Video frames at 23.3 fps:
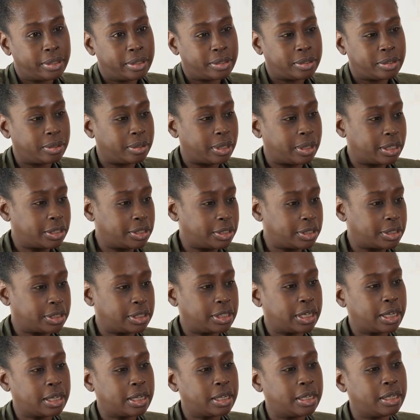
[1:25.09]
So I'll just
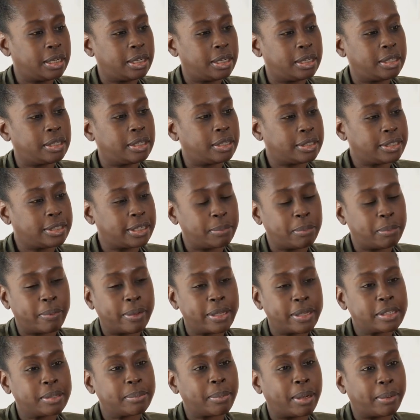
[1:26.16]
check in and they'll take me
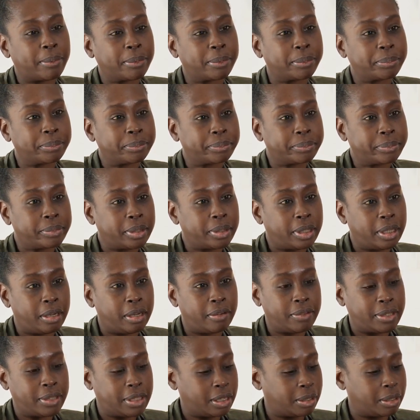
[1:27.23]
right to my room and
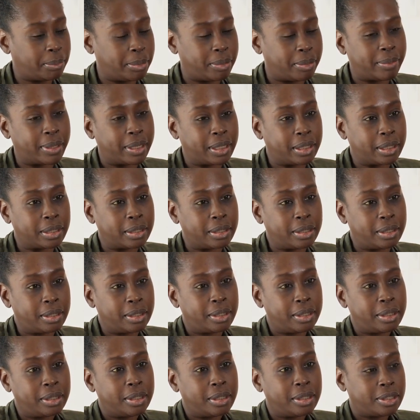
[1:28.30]
everything will be ready.
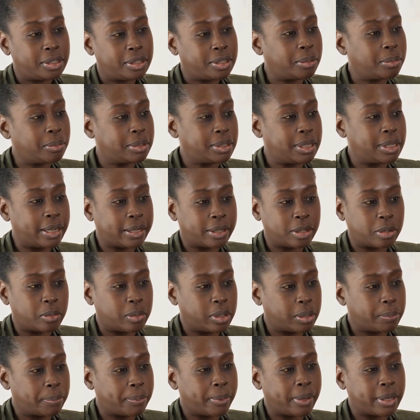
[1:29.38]
So it was like a
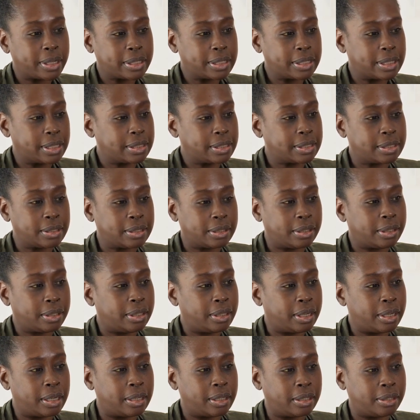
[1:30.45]
quick process,
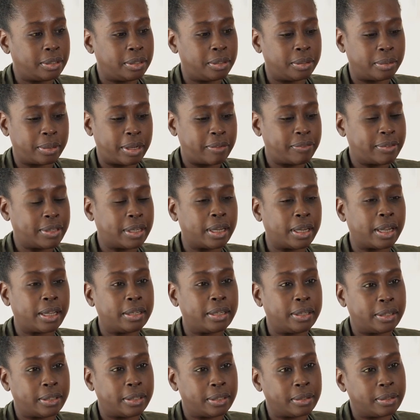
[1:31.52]
getting, everything I
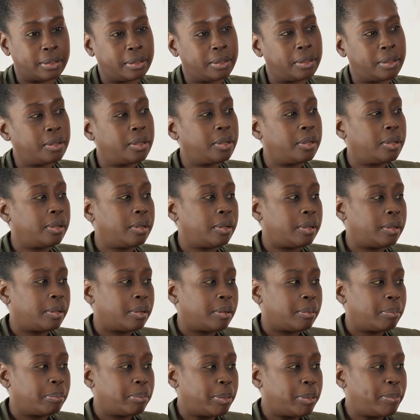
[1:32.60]
needed.
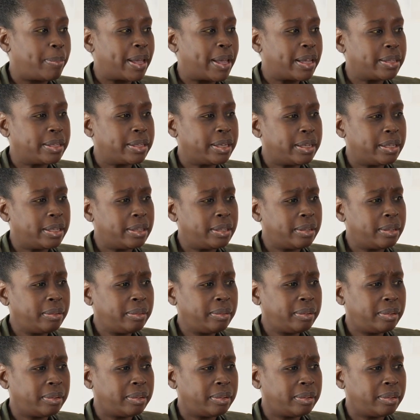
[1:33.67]
But back then,